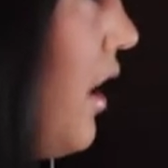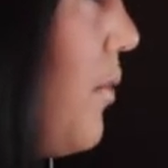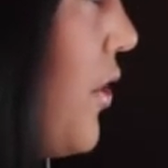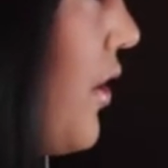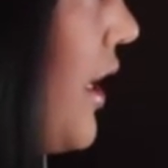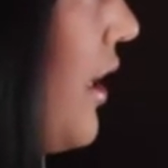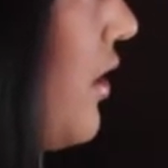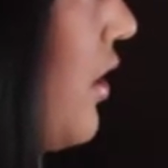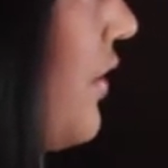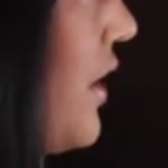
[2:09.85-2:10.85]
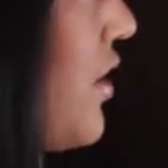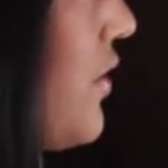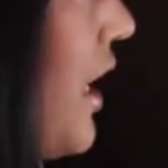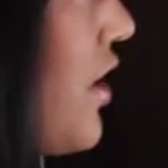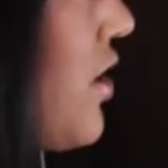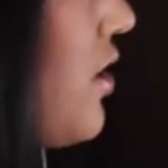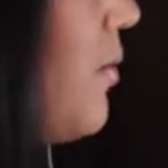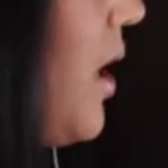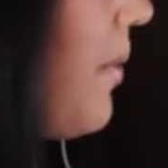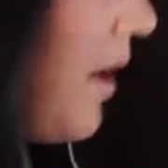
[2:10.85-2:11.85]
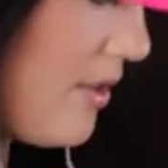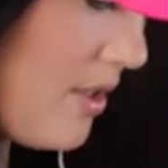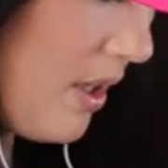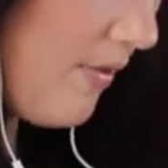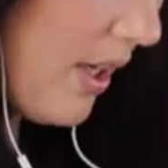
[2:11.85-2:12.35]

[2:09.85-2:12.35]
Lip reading: I'm not getting a lot of interaction on my Mother's Day